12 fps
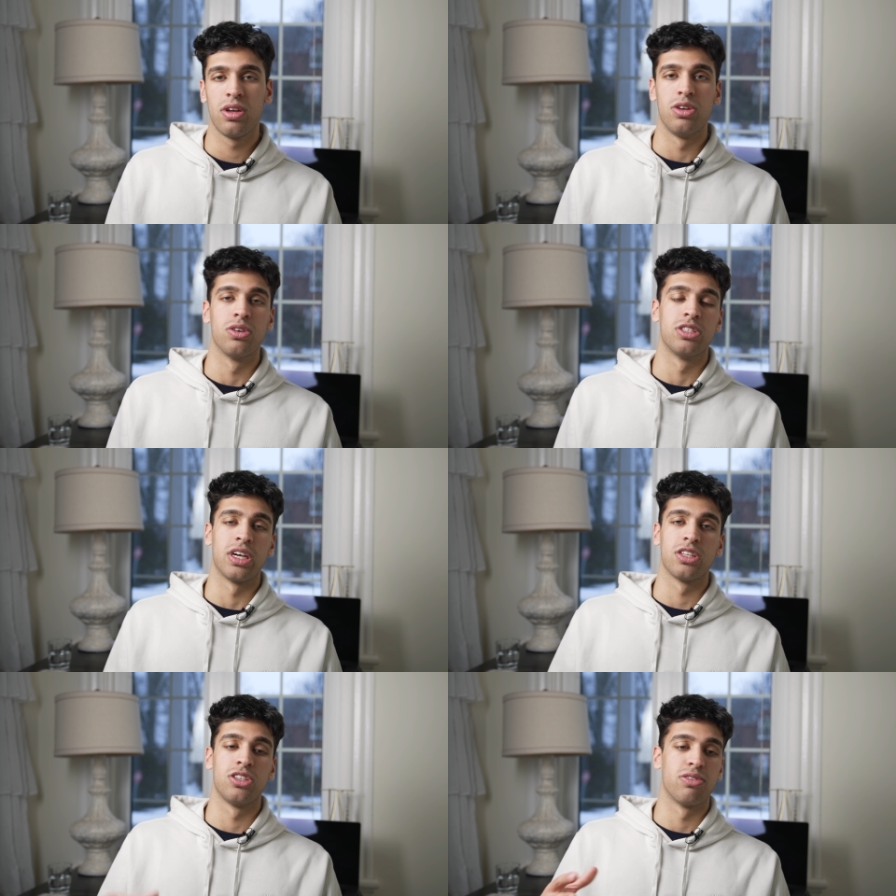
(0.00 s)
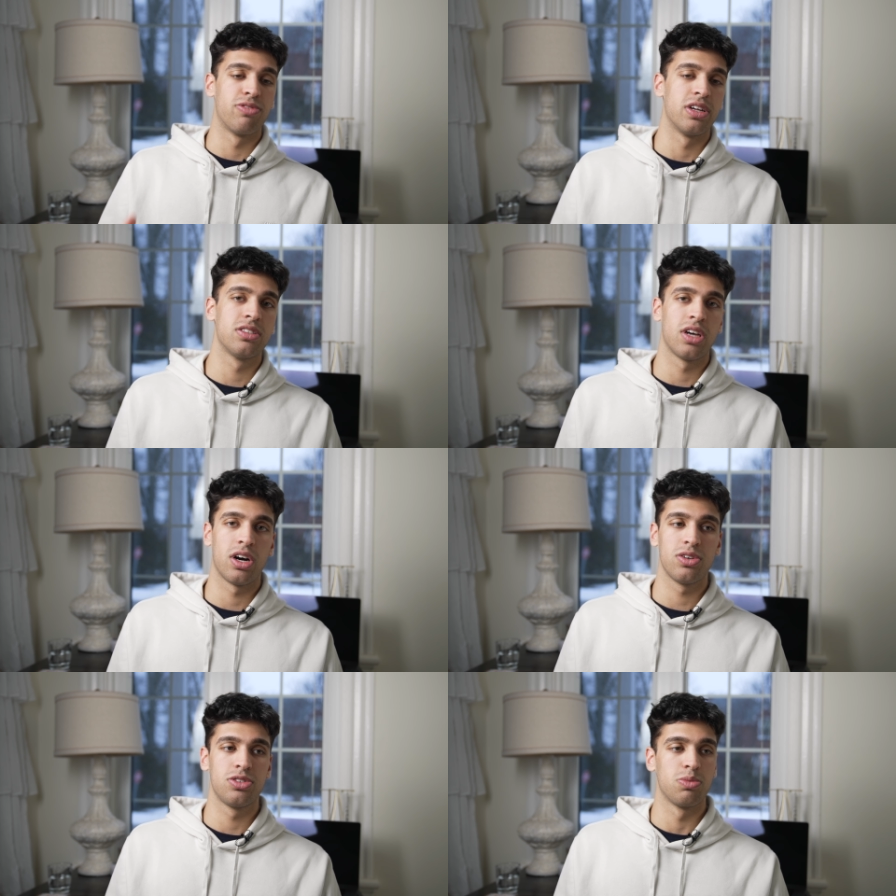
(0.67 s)
You can take it to your friend's
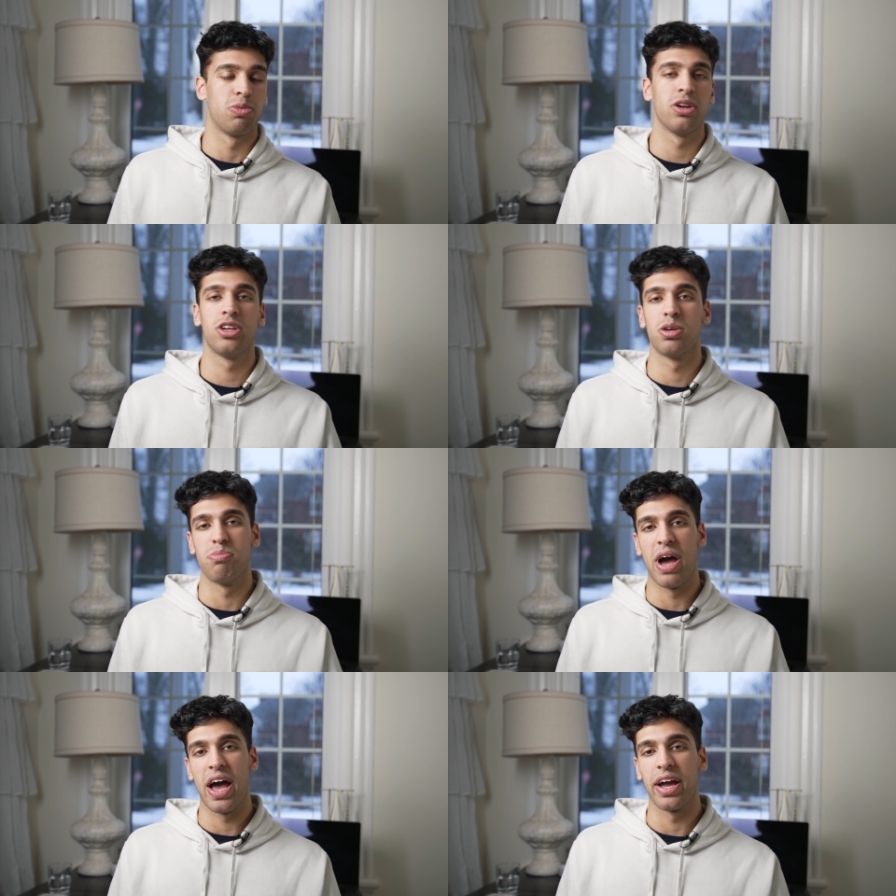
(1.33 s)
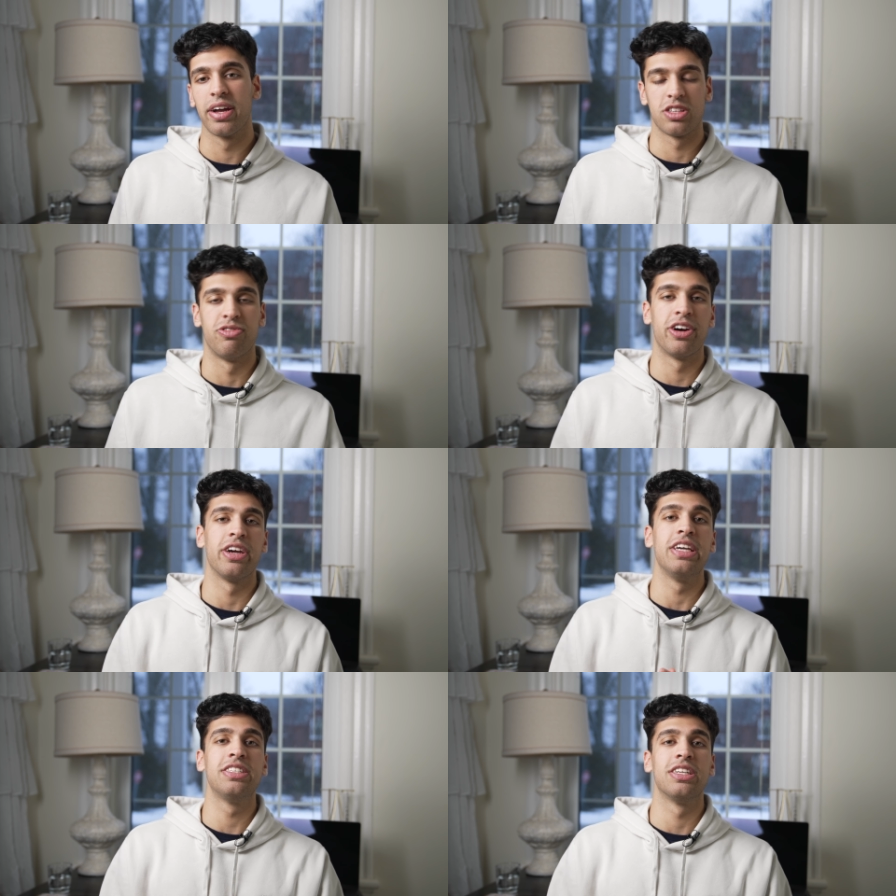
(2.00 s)
house, you put in your bag. It's
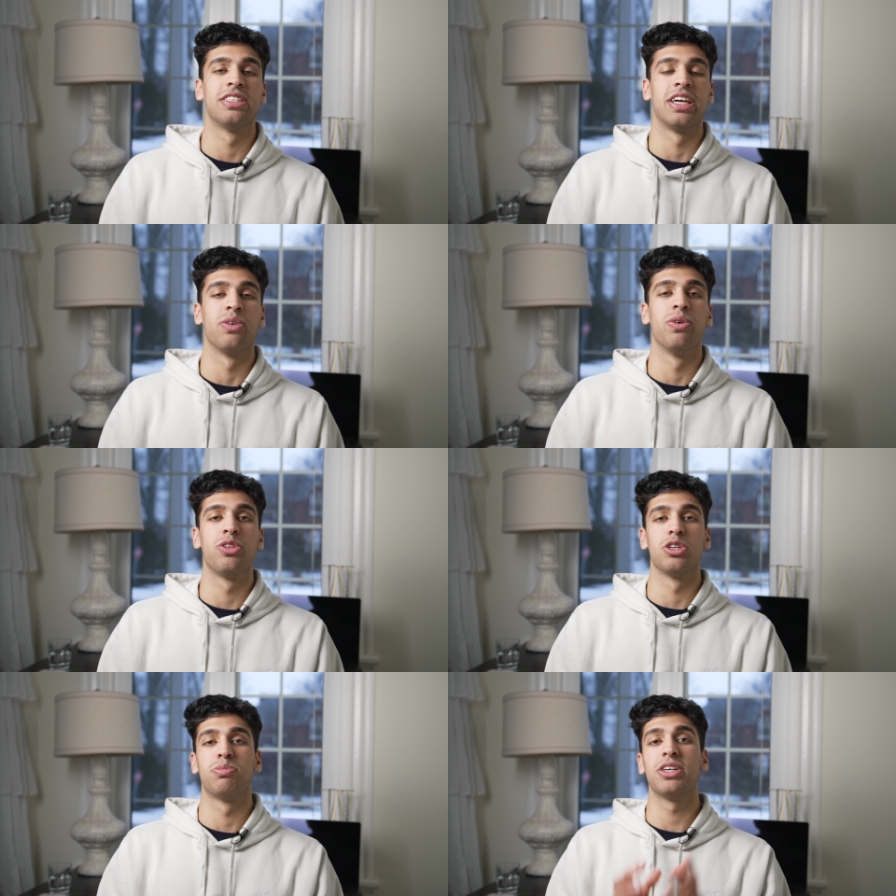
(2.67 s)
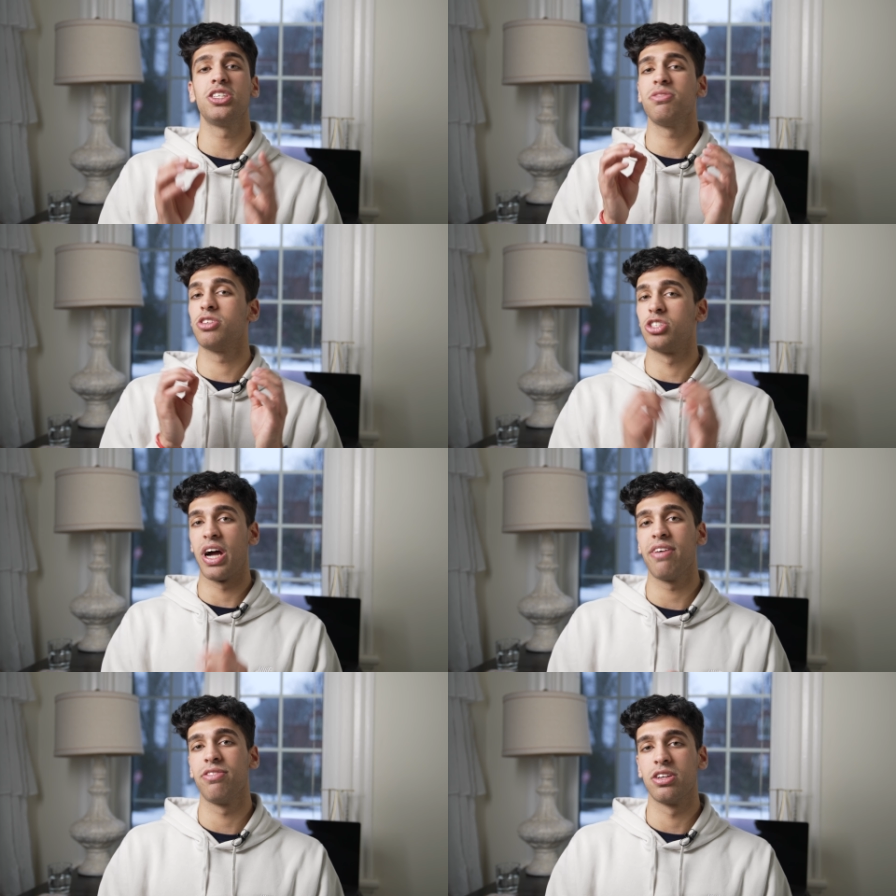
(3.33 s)
very easy to take with you, especially if you're
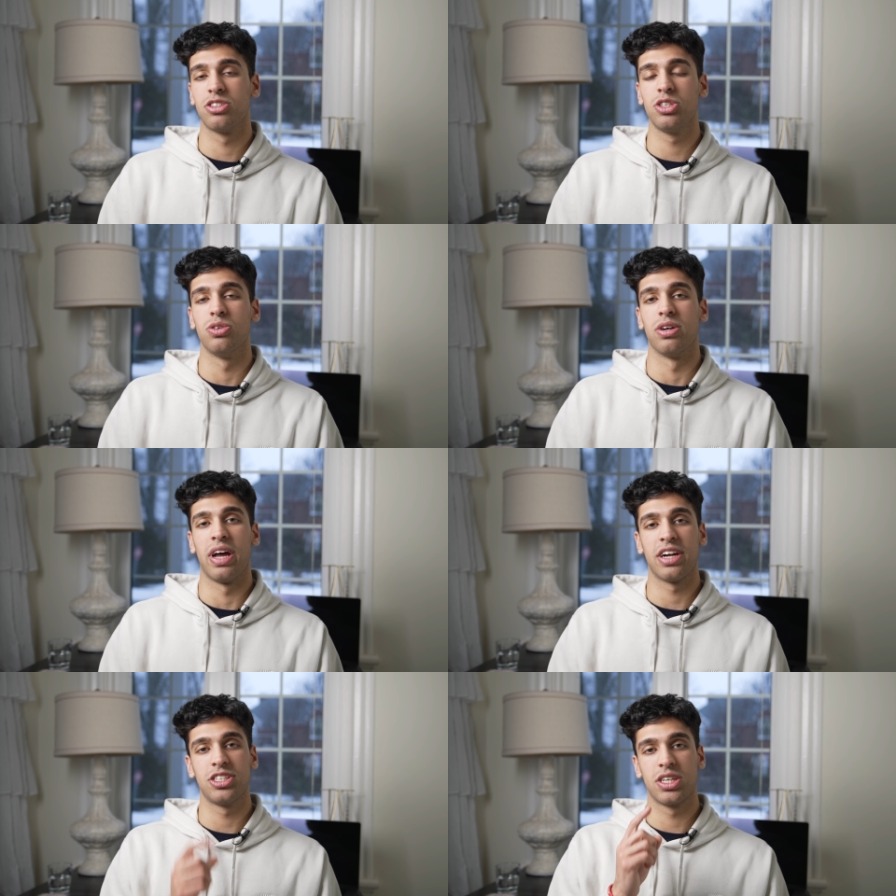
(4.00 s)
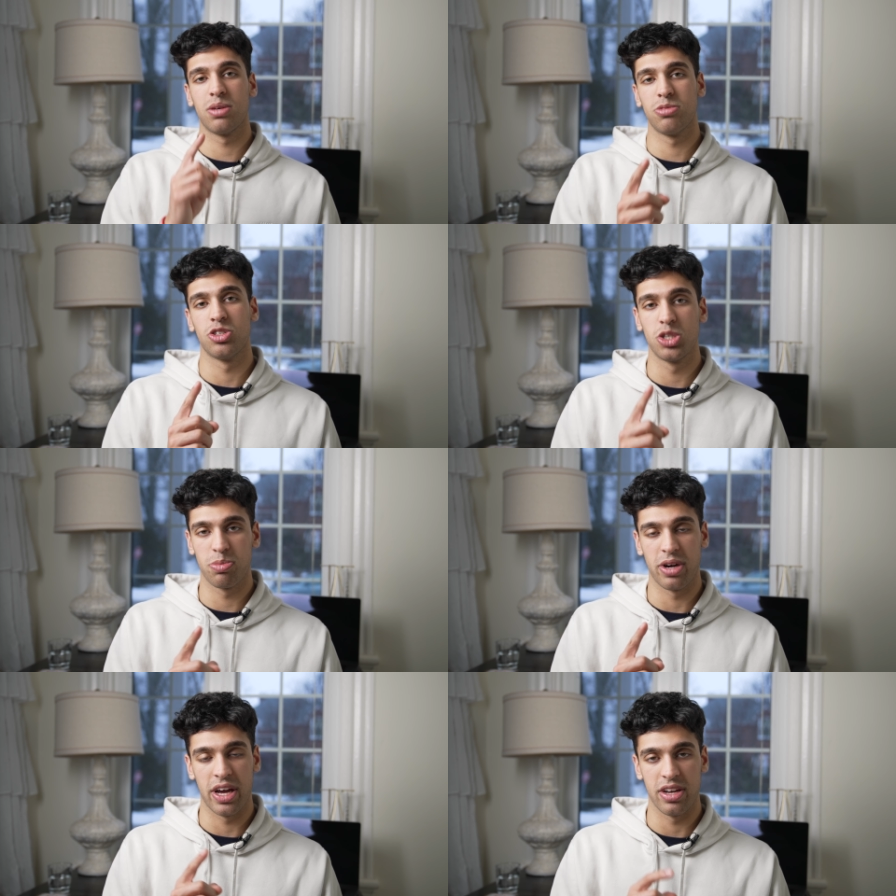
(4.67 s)
traveling too. It actually comes in
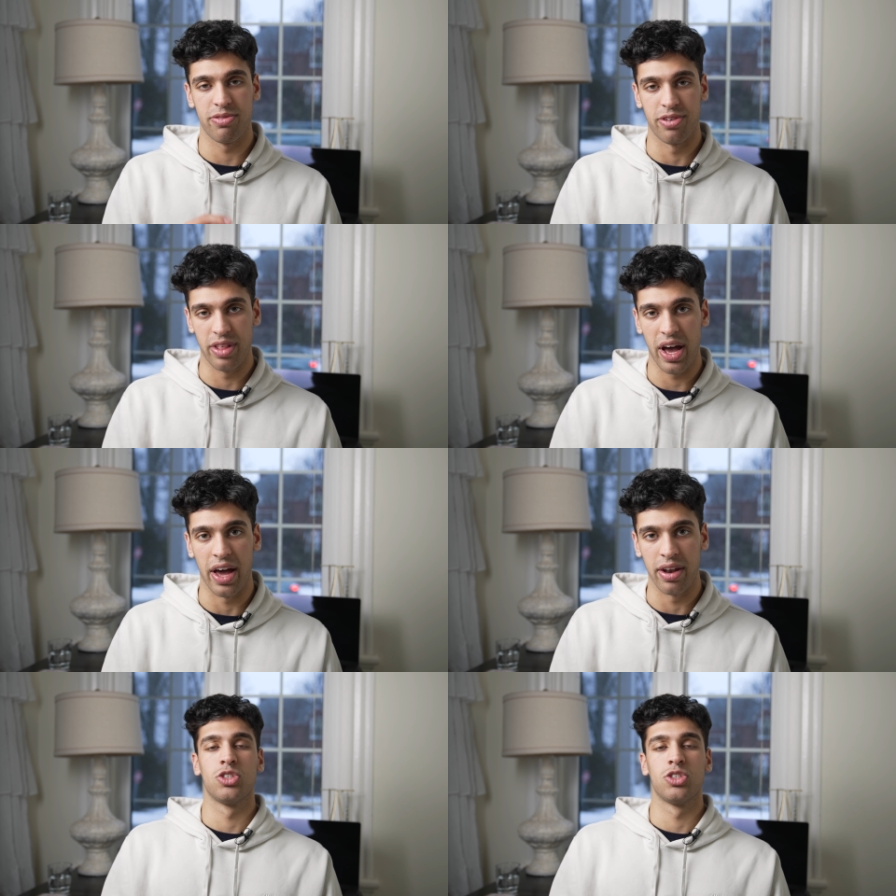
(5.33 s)
super handy for that.